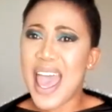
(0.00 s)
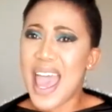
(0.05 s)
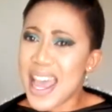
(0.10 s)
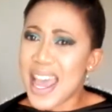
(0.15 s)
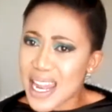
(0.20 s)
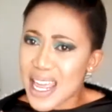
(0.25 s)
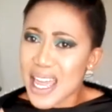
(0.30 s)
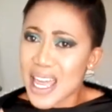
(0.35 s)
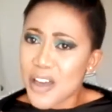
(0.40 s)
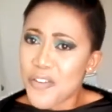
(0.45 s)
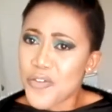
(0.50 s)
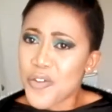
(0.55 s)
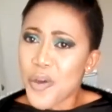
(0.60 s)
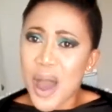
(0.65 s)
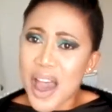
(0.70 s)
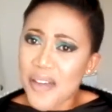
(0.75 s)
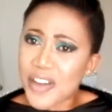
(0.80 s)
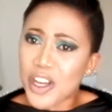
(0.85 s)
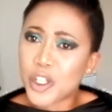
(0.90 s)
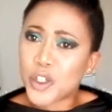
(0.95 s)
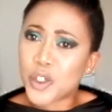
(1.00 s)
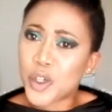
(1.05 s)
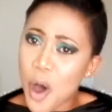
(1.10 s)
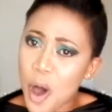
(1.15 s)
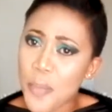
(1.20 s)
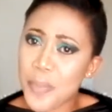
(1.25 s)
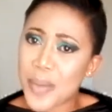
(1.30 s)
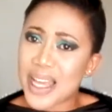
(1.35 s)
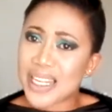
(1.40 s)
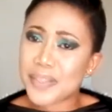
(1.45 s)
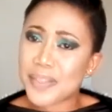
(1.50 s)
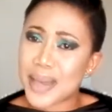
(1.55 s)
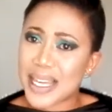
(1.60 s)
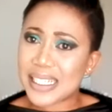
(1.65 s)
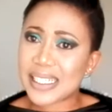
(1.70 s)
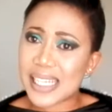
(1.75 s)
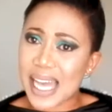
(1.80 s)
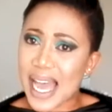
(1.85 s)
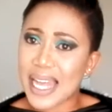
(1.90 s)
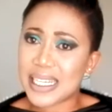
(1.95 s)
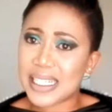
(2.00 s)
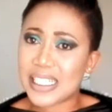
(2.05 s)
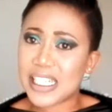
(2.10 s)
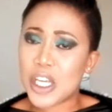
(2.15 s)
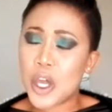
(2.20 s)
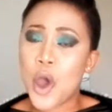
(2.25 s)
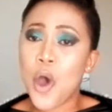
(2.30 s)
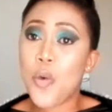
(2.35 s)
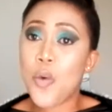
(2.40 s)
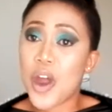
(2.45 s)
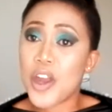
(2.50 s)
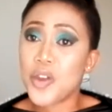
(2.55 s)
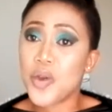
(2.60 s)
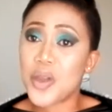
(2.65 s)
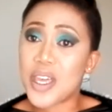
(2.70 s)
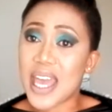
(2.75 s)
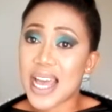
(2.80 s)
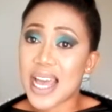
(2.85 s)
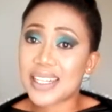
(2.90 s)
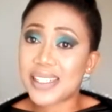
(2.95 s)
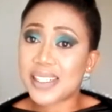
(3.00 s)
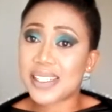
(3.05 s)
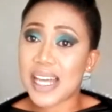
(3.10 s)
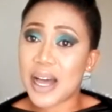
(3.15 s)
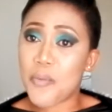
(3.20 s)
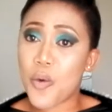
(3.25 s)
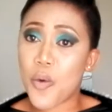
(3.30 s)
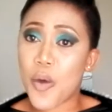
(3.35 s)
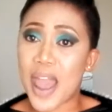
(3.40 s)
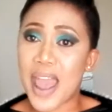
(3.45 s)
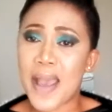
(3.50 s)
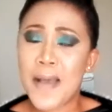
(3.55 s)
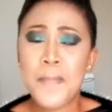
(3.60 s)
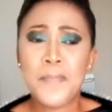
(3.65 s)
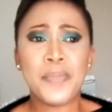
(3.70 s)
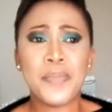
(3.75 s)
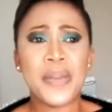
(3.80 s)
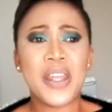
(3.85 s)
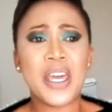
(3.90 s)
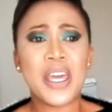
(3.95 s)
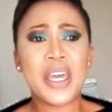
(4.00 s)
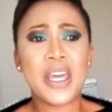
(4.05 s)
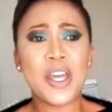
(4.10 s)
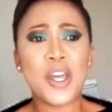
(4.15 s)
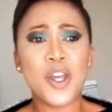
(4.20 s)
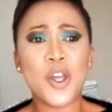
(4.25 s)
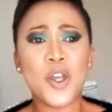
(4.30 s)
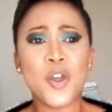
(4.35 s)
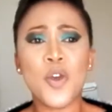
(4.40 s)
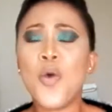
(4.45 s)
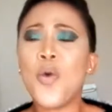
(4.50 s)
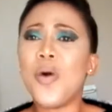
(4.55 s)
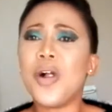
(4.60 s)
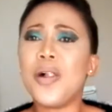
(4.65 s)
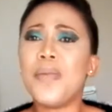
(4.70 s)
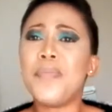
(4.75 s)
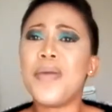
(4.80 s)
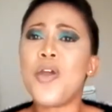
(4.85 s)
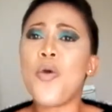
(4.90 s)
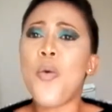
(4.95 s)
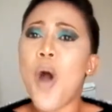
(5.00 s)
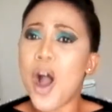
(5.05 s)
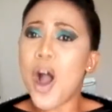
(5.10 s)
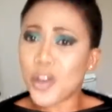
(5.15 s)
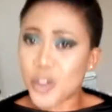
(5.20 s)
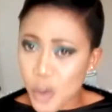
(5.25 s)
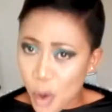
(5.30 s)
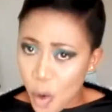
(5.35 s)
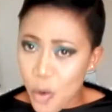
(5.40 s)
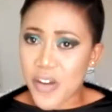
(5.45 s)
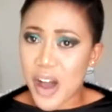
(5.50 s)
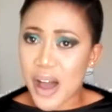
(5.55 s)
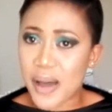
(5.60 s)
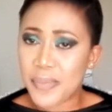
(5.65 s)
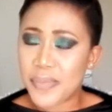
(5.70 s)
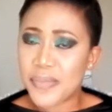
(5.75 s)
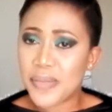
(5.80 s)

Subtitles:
And if you have a doormat mentality, when you get somewhere, you will be walked over.